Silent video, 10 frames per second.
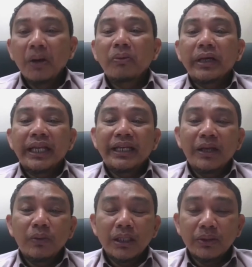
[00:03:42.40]
when they
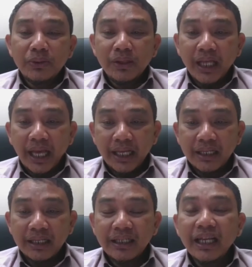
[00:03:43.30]
want to check,
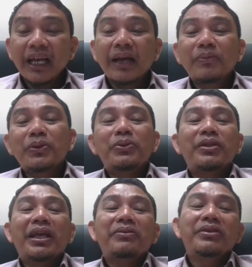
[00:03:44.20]
they have to
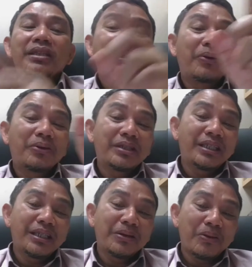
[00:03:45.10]
check with the
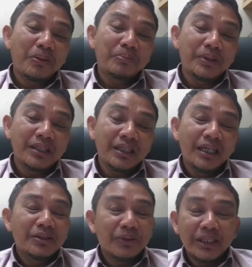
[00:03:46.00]
original copy,
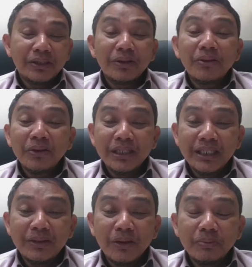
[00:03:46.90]
sorry, not
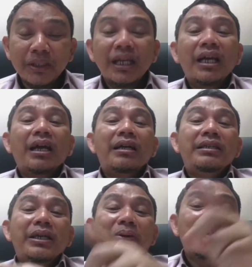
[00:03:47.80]
original copy,
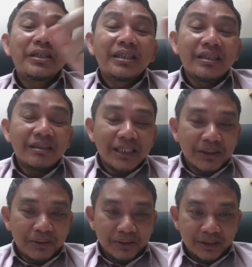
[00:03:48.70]
the original
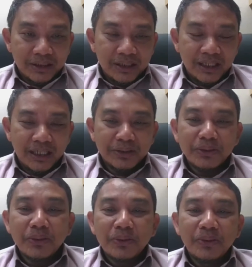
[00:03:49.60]
records.
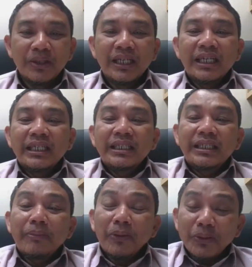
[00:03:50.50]
So
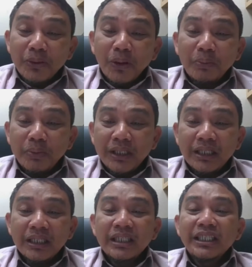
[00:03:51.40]
the
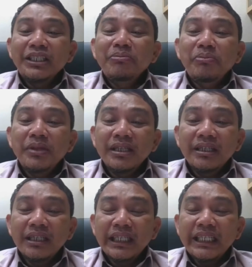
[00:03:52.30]
photocopy is
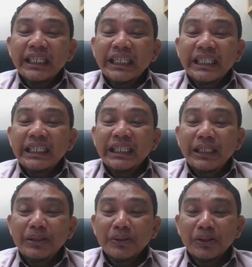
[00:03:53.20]
merely a
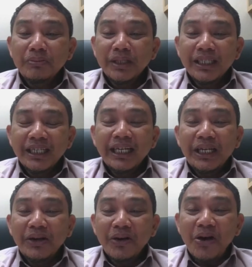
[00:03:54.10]
document,
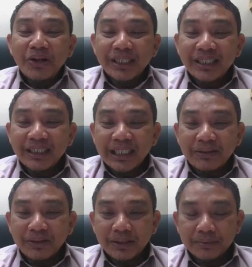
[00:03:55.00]
not a
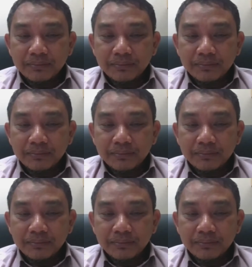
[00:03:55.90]
record.